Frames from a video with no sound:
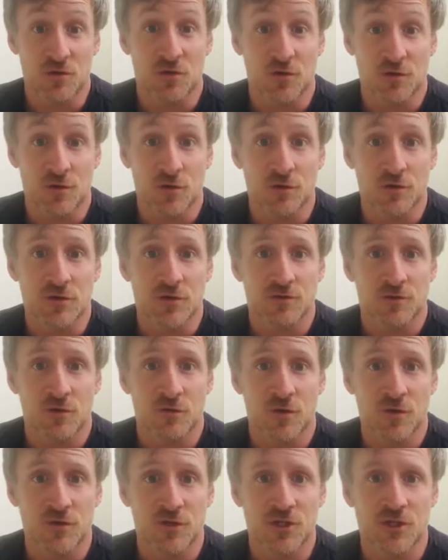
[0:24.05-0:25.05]
for folks
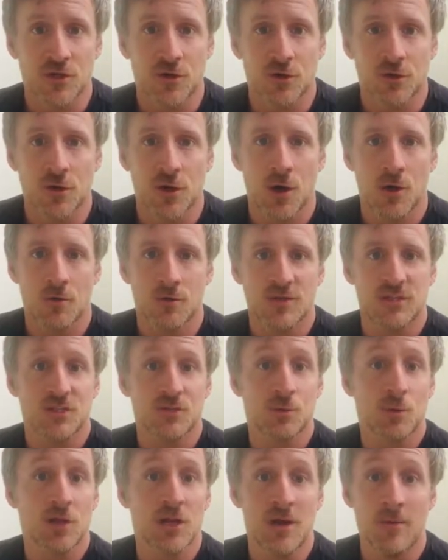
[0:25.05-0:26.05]
that don't know, this
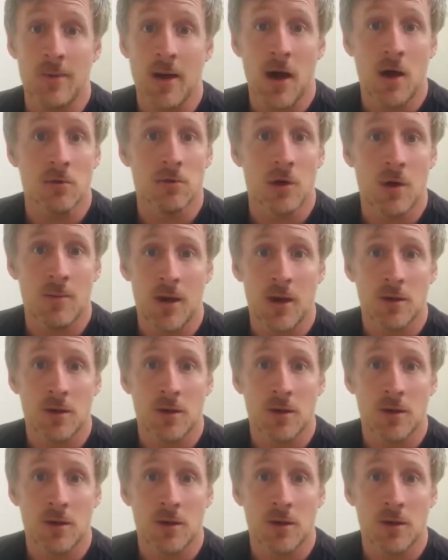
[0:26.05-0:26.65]
is really about